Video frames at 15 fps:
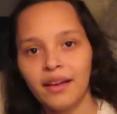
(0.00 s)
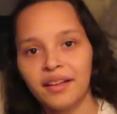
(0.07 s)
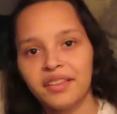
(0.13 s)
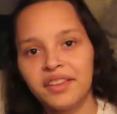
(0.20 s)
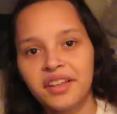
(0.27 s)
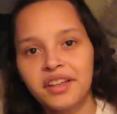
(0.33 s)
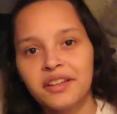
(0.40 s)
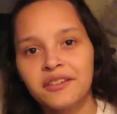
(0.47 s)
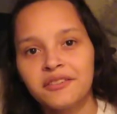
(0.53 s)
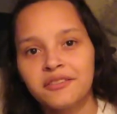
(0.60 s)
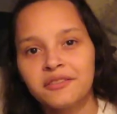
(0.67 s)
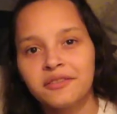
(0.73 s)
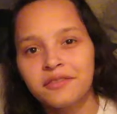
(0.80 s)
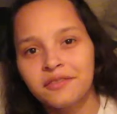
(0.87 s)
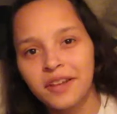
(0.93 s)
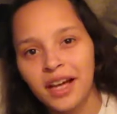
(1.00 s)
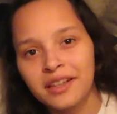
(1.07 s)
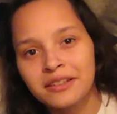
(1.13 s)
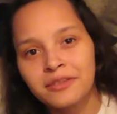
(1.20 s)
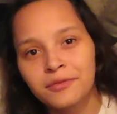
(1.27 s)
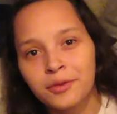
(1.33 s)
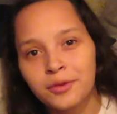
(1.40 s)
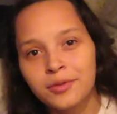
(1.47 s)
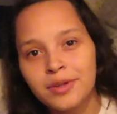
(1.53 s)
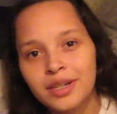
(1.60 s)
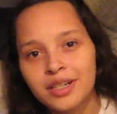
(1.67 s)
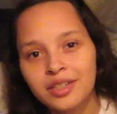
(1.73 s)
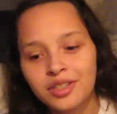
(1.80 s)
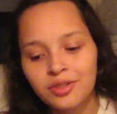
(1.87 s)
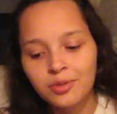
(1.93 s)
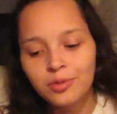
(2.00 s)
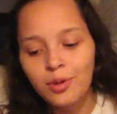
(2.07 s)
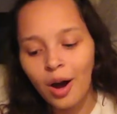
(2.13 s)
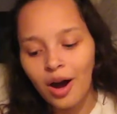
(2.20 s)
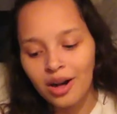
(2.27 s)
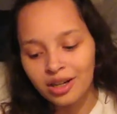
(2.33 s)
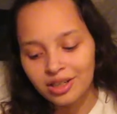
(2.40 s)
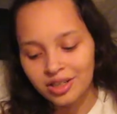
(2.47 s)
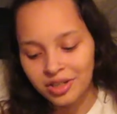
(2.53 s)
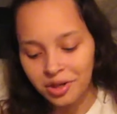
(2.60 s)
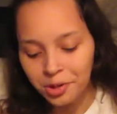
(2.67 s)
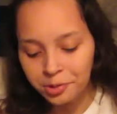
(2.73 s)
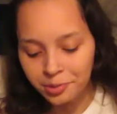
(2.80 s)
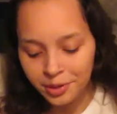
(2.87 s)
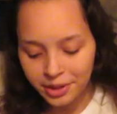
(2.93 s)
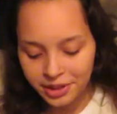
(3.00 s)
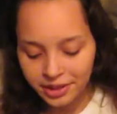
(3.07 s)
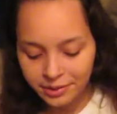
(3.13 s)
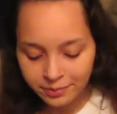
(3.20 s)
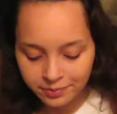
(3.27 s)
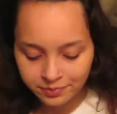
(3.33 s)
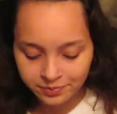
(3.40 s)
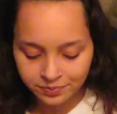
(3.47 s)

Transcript: And then fast forward to October.